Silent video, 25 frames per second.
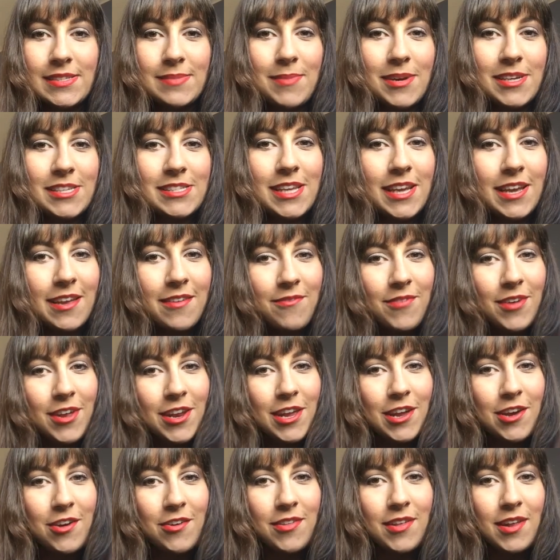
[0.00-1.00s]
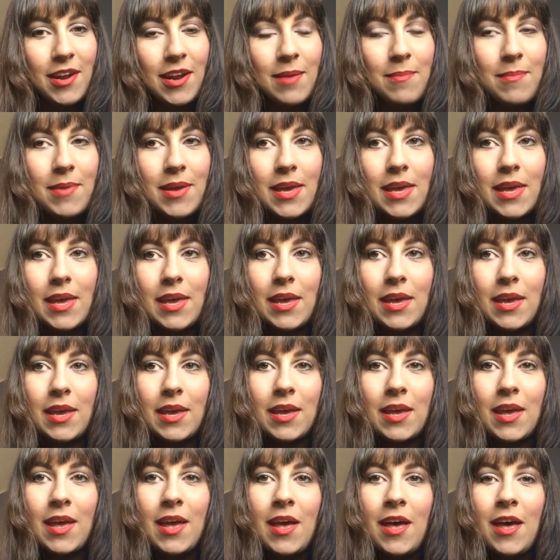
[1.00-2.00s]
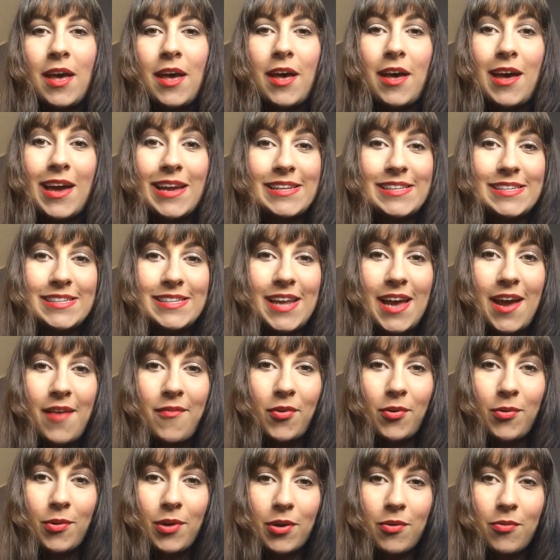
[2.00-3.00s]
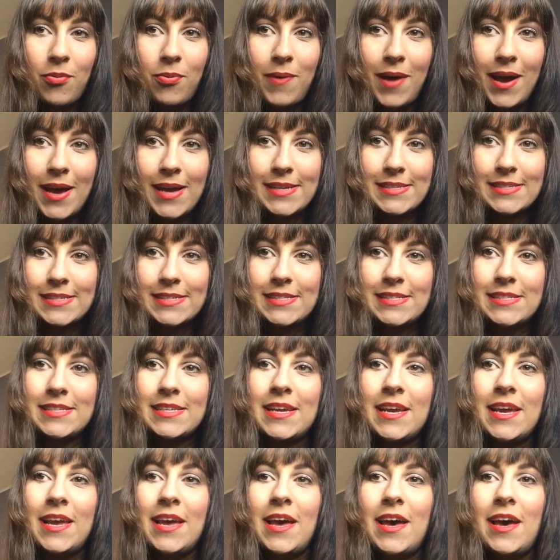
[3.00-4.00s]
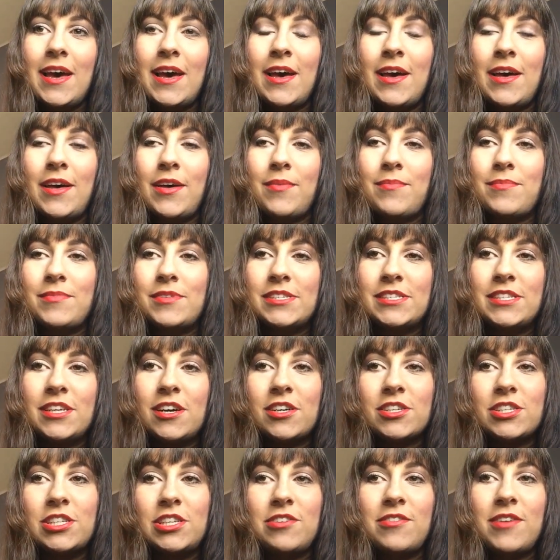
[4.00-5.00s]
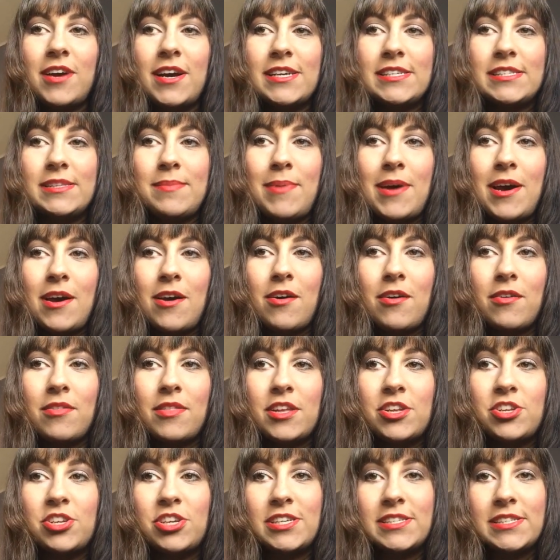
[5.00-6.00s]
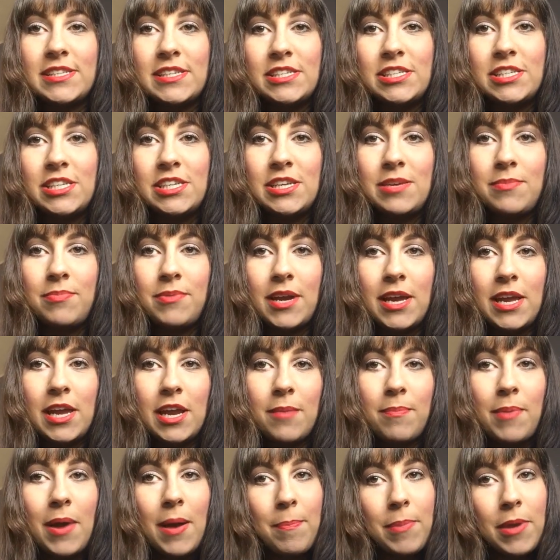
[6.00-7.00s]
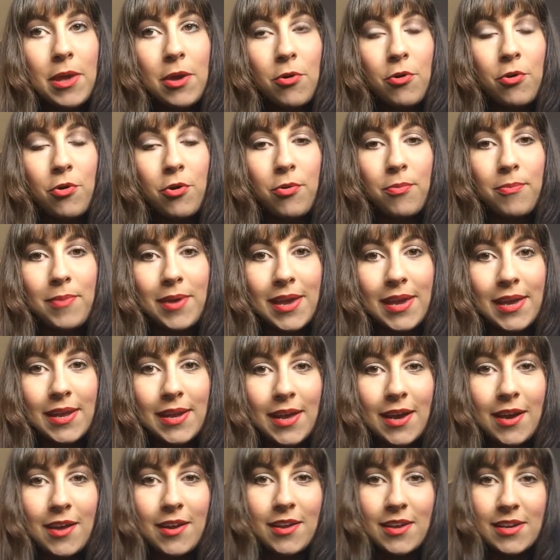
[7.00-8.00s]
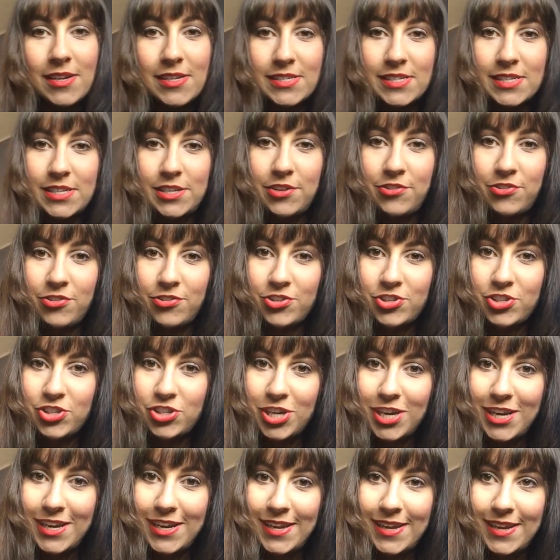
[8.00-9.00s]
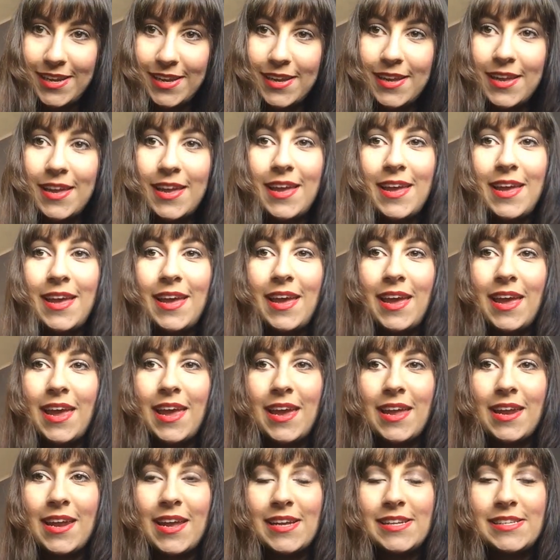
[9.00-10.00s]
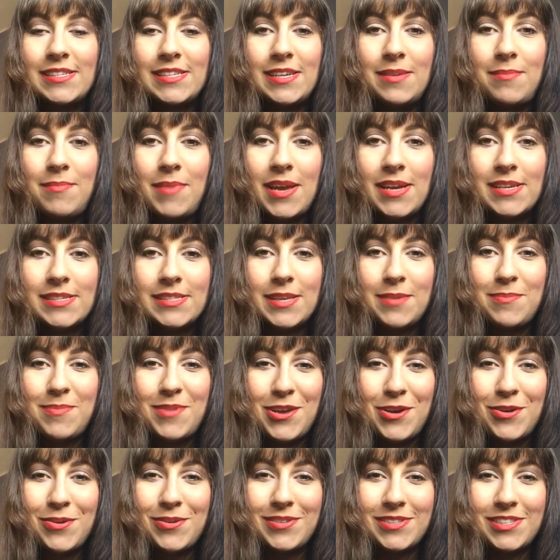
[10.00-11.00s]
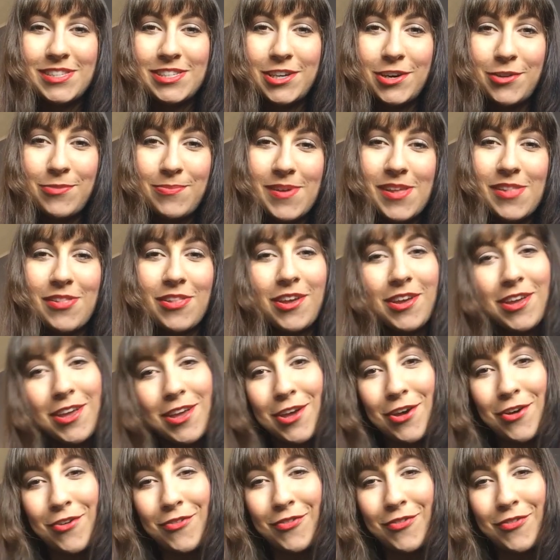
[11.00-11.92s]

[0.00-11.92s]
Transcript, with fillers: is my second video that I'm making. I did have a request um, to talk to you guys about the transition to bringing your puppy home and how to continue training. And I did make some notes, so I'll be looking